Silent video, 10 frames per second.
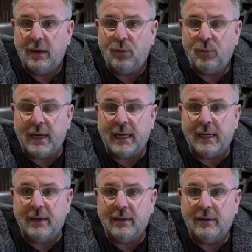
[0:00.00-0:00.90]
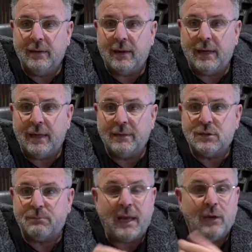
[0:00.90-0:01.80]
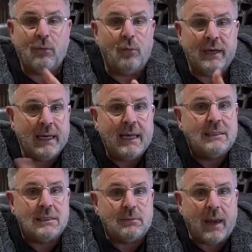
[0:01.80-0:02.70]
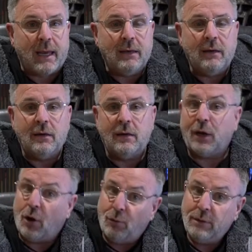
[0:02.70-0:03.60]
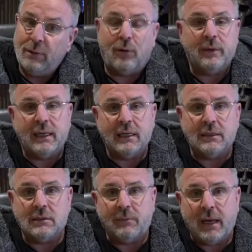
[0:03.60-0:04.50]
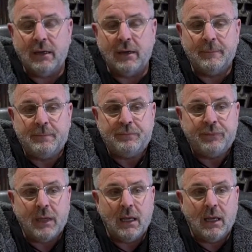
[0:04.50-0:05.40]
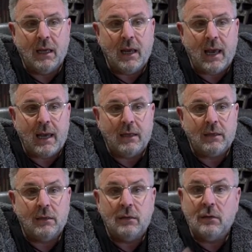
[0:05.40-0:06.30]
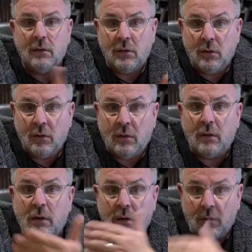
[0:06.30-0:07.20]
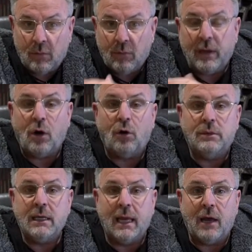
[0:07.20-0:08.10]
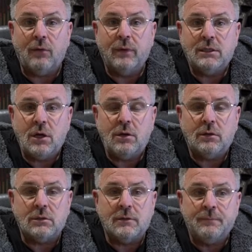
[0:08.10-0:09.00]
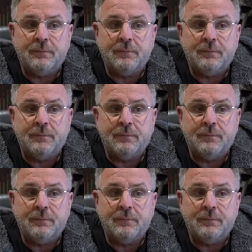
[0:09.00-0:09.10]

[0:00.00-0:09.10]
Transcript: We spend what we need to spend, and only what we need to spend, and we hope to get returns.